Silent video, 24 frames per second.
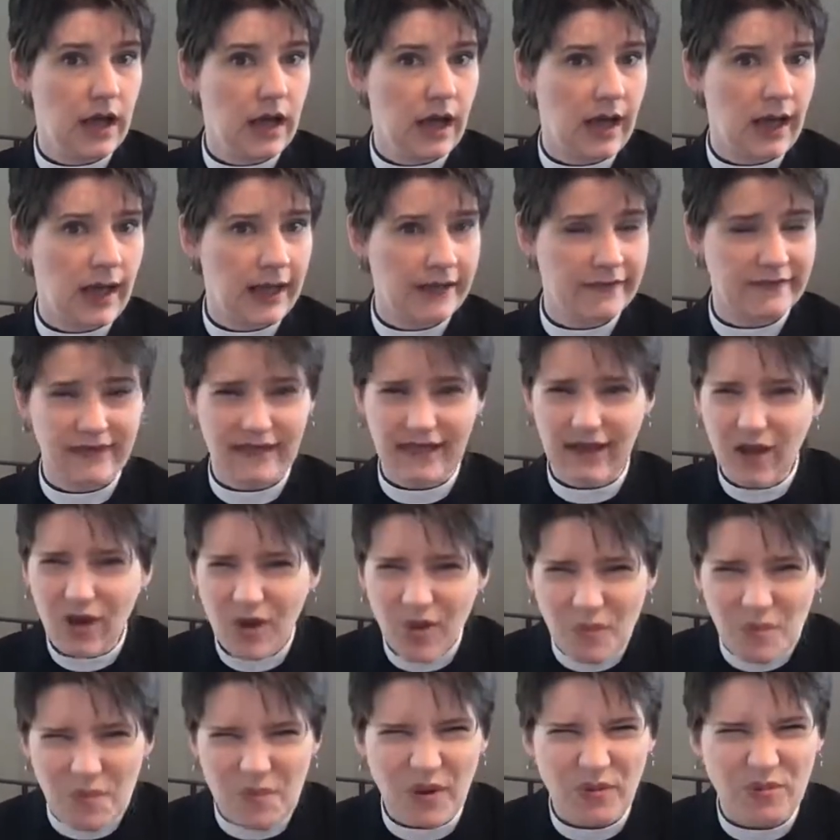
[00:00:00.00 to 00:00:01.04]
I say, oh,
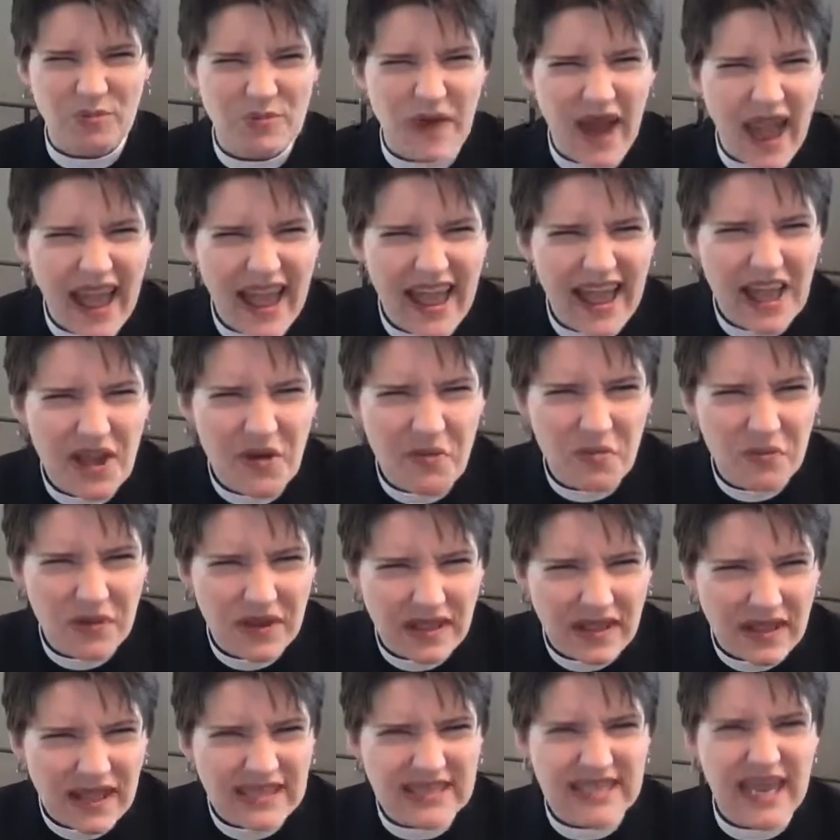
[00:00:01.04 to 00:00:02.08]
meringue?
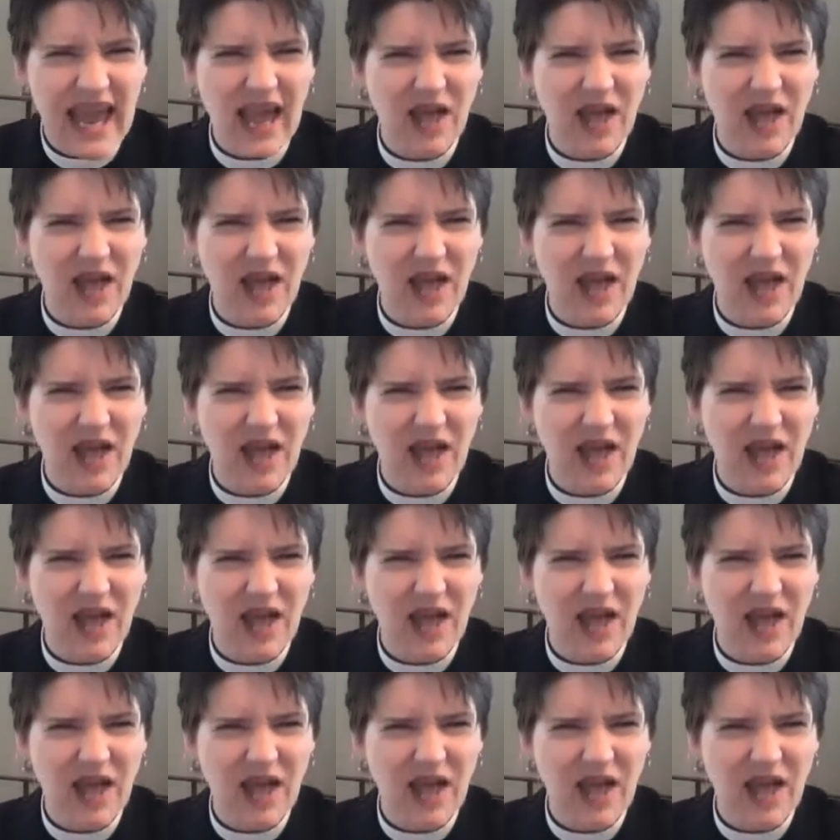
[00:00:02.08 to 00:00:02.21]
Really?